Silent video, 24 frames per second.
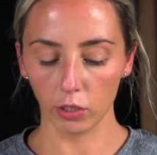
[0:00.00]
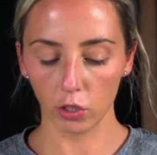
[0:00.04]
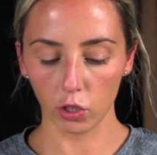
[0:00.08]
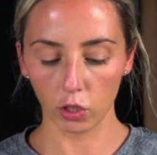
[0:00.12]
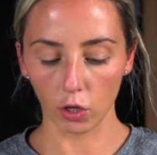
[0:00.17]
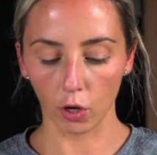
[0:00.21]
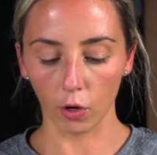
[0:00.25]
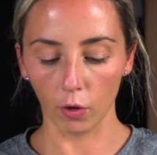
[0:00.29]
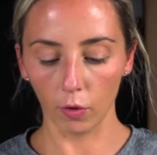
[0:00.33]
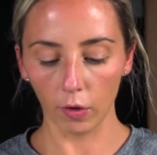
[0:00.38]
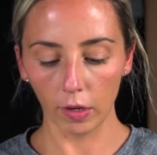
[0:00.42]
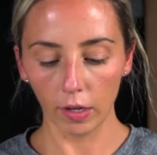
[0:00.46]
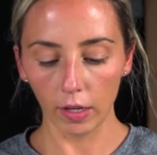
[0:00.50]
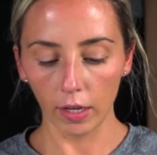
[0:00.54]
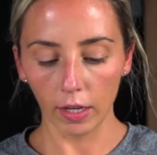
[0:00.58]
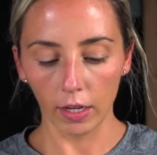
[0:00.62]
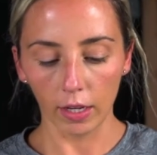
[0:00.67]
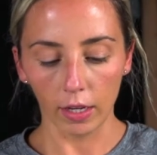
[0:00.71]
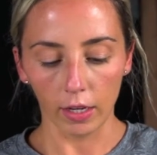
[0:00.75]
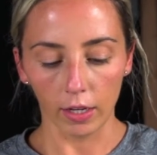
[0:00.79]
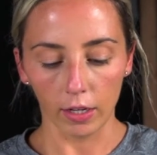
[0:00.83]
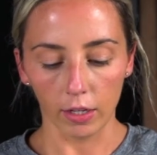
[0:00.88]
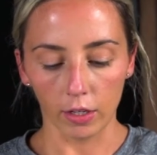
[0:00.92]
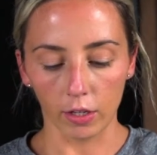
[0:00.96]
So
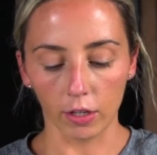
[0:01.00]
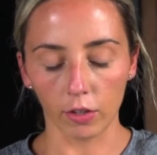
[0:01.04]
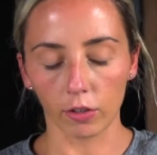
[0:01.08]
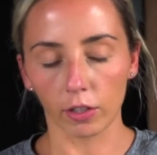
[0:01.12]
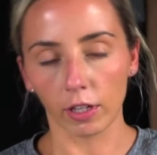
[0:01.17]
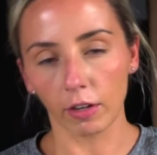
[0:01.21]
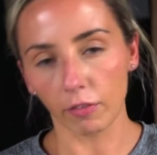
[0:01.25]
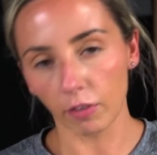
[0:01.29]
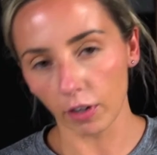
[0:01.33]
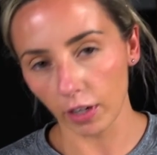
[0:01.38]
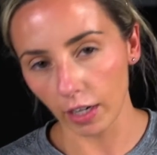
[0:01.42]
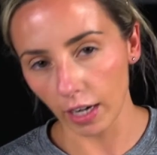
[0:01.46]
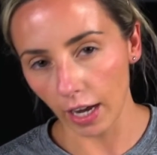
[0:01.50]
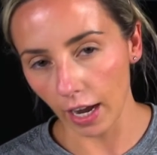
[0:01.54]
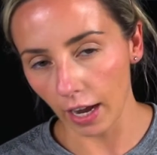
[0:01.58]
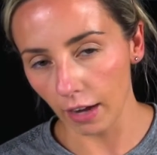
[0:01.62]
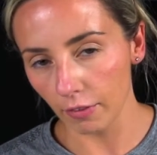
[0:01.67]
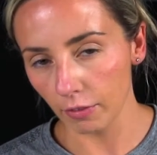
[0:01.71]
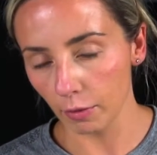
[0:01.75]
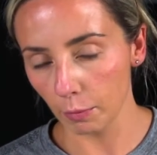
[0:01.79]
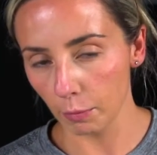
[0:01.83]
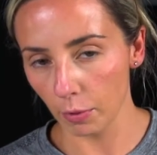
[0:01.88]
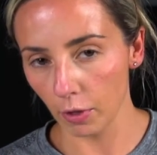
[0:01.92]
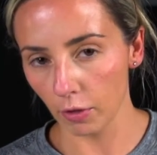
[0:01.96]
you're never going to
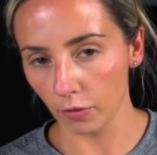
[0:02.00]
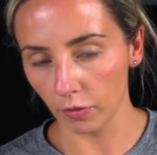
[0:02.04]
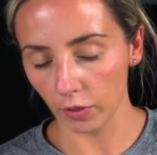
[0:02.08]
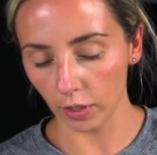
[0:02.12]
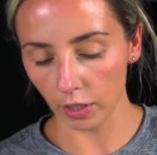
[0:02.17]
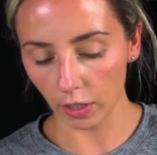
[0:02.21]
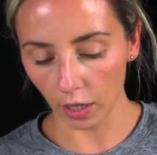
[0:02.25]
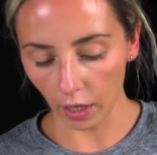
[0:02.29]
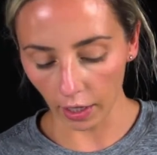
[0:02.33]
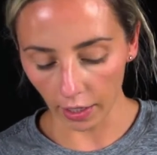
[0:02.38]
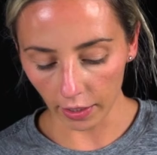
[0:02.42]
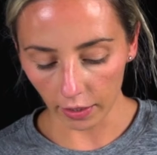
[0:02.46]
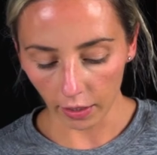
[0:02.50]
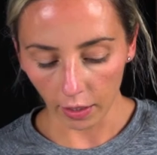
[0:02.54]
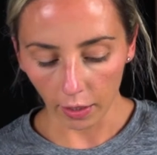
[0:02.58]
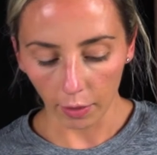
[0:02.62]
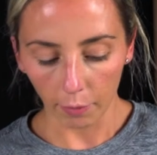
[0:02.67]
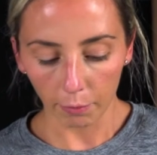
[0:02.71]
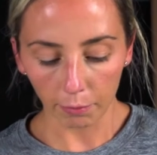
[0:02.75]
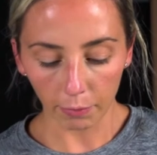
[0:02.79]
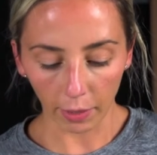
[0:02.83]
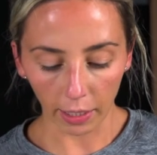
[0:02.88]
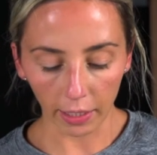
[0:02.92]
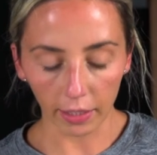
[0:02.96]
have a perfect cut,
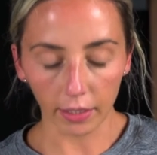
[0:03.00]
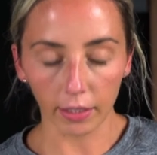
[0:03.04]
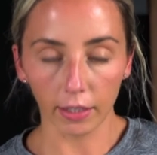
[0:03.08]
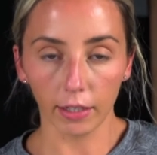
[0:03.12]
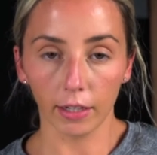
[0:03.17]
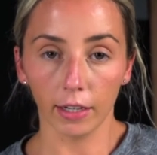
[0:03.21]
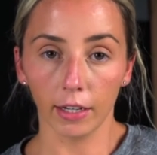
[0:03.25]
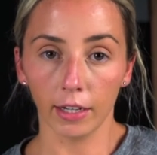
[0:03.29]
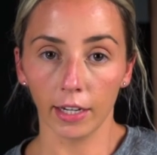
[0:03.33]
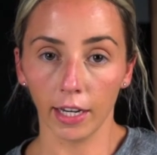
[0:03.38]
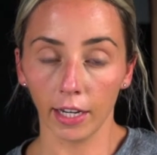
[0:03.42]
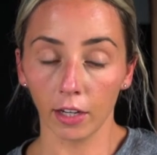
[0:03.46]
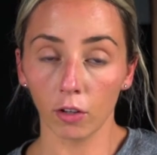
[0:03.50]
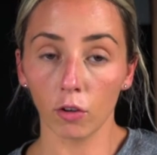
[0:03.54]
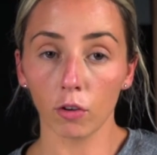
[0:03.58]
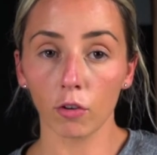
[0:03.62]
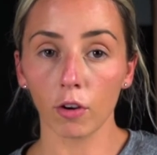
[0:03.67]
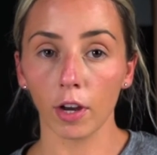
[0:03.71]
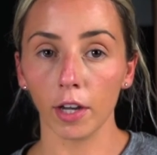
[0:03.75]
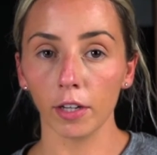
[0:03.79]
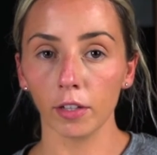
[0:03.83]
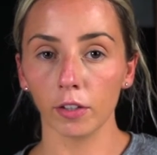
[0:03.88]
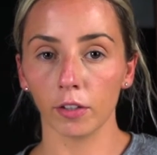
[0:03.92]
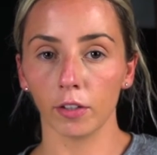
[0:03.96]
but an angle
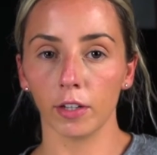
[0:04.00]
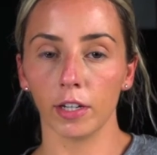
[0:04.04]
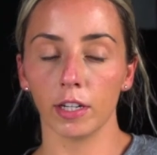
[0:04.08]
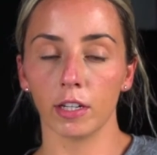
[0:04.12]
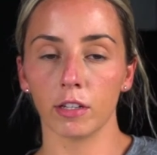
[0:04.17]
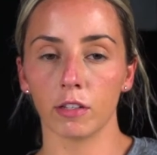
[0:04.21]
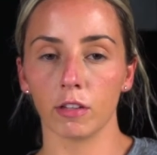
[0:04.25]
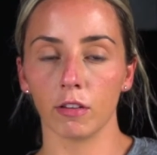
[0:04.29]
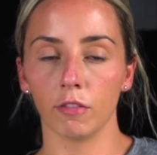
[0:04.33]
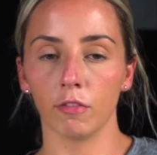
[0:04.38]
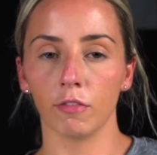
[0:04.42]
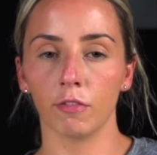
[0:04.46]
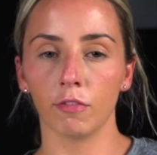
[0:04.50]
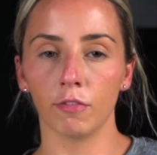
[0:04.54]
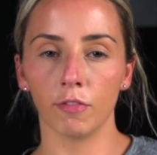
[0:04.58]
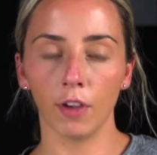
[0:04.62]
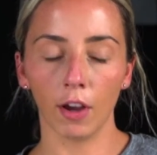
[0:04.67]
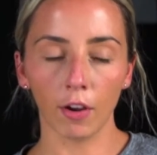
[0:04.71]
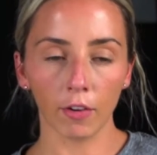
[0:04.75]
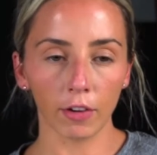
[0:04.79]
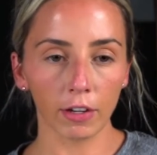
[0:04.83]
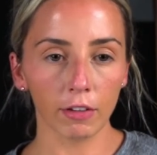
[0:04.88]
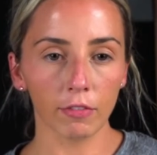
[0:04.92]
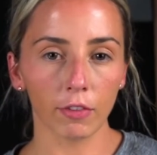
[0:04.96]
grinder is
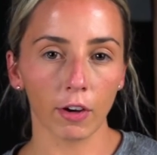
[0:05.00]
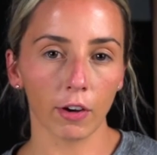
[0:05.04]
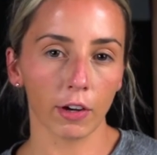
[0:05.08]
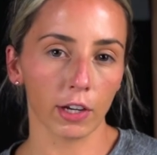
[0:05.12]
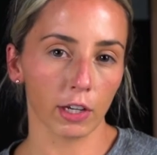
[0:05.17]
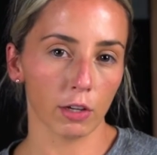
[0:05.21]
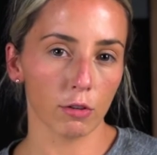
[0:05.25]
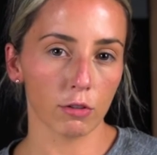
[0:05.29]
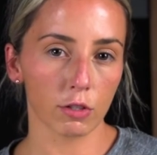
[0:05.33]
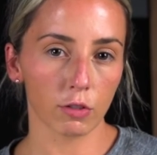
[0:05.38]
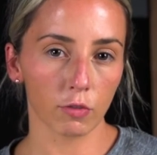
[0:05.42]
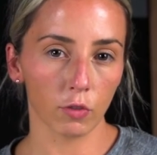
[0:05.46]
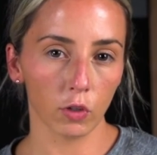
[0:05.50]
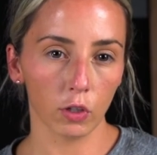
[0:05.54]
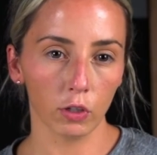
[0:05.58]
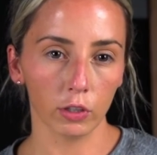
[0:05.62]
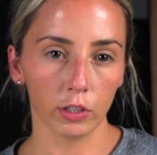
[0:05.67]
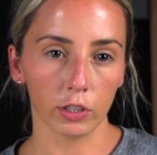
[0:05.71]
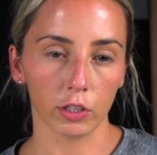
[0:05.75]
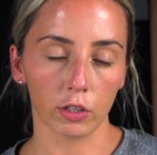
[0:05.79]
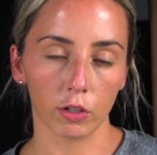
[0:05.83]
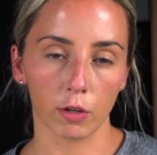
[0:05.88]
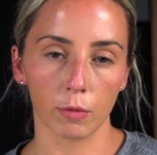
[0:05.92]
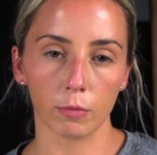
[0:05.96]
very, very useful
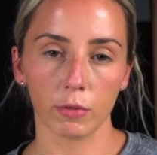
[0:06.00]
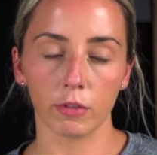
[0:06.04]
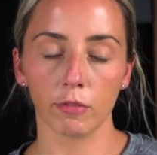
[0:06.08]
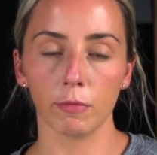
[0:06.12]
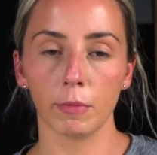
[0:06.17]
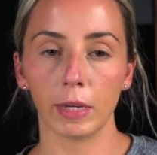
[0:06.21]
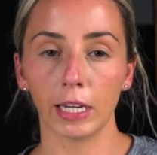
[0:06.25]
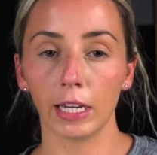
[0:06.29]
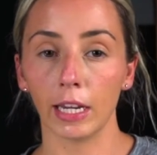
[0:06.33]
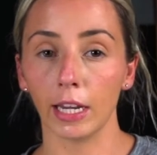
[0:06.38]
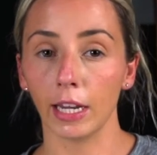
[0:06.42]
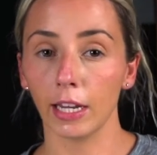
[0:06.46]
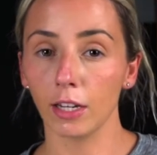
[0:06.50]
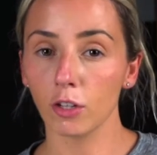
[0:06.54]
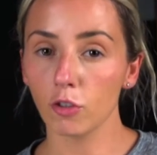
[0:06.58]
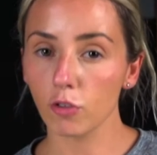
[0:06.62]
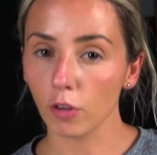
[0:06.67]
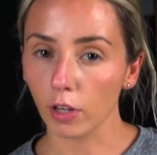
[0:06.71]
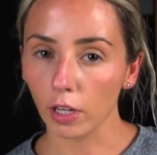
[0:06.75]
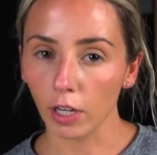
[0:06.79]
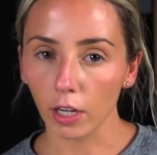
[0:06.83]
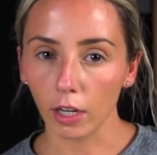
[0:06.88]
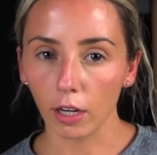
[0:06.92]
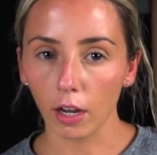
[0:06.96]
in terms of making
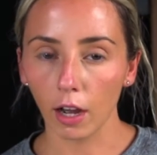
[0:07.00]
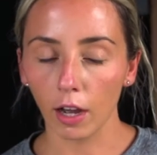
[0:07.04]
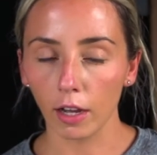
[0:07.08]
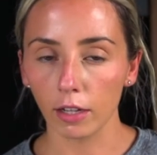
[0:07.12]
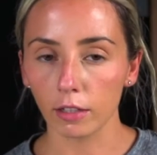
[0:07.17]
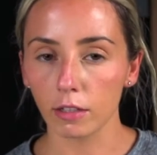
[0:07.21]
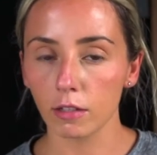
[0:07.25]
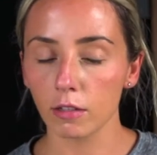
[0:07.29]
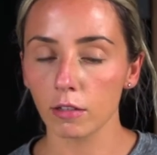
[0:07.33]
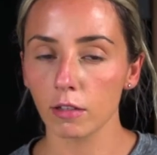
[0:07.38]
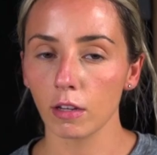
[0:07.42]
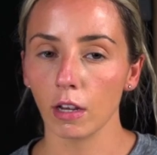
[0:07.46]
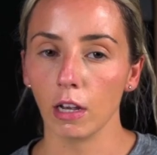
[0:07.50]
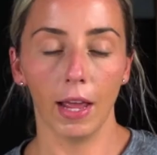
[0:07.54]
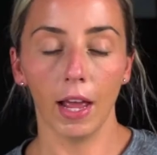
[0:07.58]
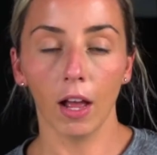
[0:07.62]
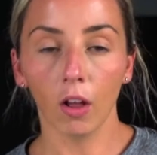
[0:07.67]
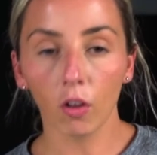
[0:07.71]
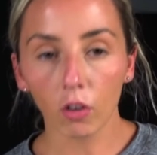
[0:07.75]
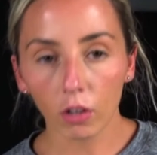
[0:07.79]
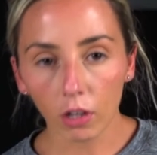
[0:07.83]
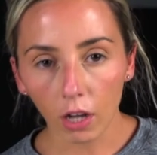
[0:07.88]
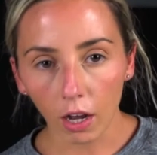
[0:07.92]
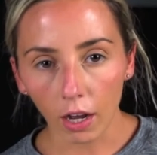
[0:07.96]
intricate cuts,
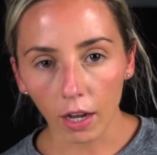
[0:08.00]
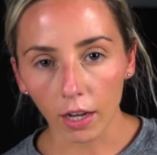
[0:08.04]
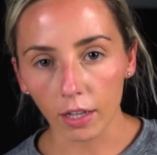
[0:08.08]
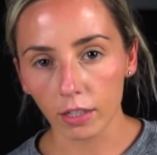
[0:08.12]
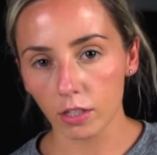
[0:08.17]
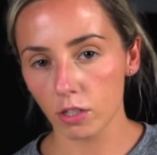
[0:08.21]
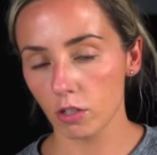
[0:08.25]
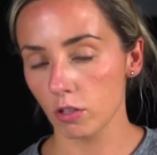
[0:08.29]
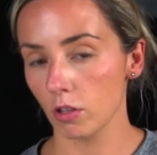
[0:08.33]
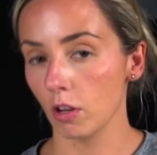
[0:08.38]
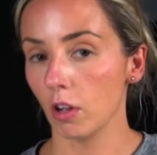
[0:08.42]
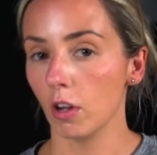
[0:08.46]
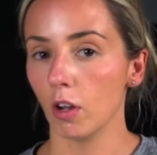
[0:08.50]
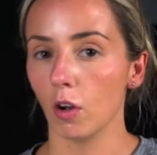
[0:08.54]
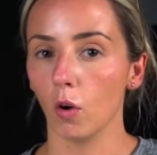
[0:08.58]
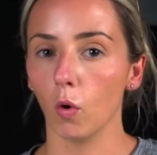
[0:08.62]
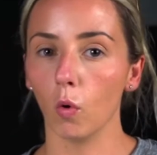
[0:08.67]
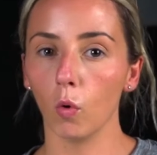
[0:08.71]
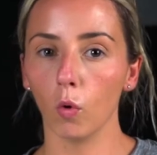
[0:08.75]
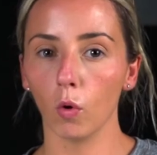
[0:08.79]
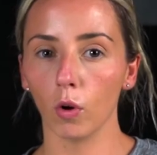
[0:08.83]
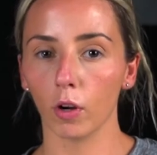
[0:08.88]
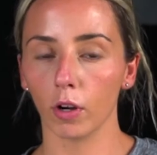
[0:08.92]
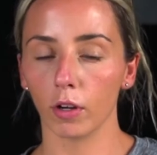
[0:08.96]
L cuts,
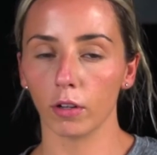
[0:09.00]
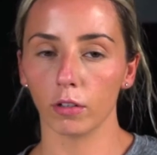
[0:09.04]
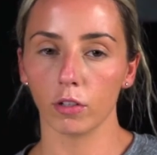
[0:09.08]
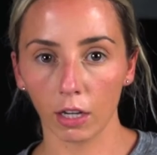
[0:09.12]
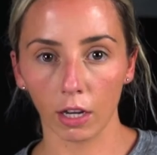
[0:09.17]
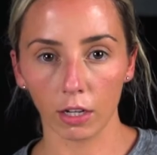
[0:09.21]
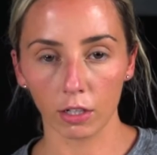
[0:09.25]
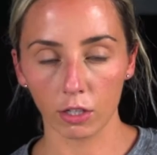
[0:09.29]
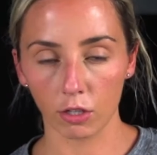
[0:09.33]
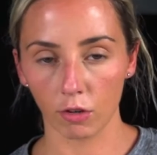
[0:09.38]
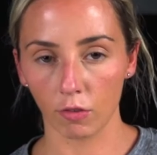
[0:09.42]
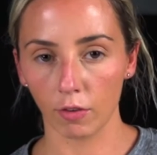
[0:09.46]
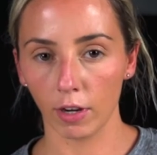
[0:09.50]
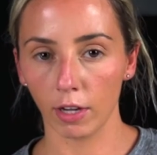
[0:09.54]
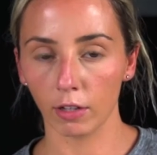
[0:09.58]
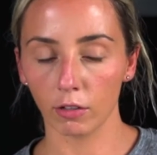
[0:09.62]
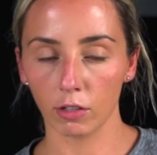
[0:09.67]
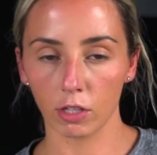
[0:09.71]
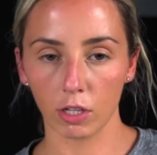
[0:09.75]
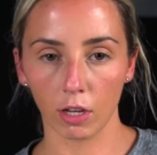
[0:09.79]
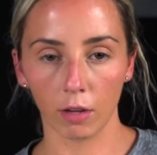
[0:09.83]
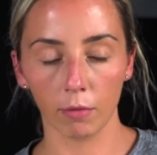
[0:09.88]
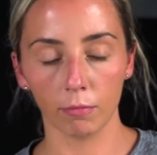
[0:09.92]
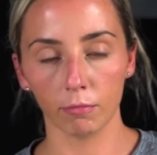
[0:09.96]
or cuts around
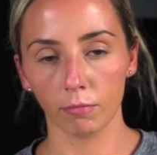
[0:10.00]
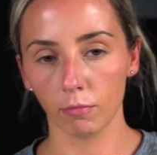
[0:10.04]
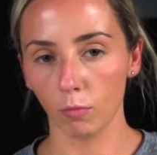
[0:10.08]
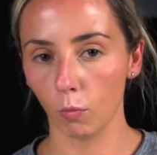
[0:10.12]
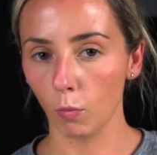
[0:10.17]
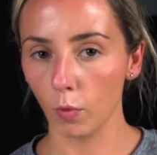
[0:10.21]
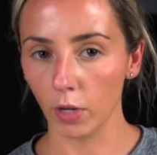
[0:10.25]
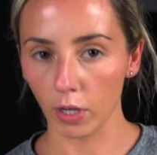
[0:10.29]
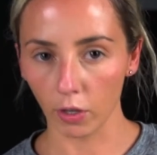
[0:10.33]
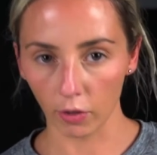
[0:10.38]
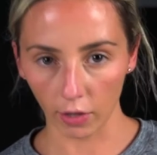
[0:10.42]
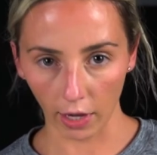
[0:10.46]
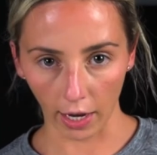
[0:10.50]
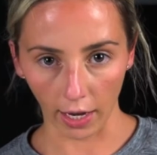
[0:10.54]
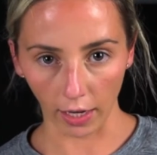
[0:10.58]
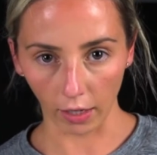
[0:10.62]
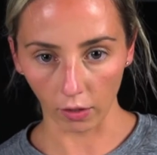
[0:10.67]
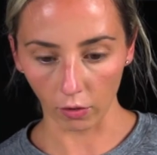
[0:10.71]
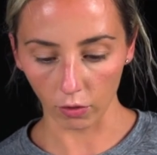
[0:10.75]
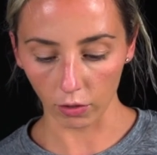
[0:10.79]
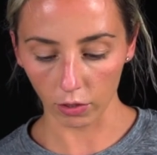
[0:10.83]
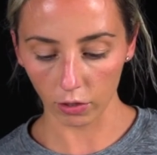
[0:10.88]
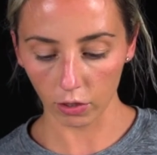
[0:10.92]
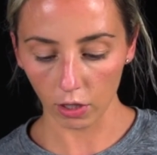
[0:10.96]
some weird
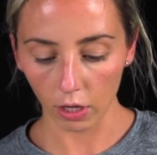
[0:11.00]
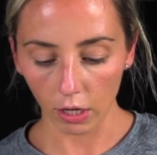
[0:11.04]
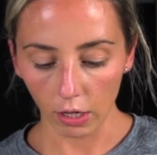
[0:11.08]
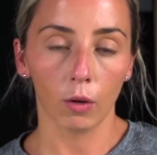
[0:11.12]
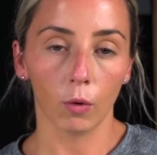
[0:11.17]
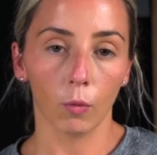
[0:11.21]
angles.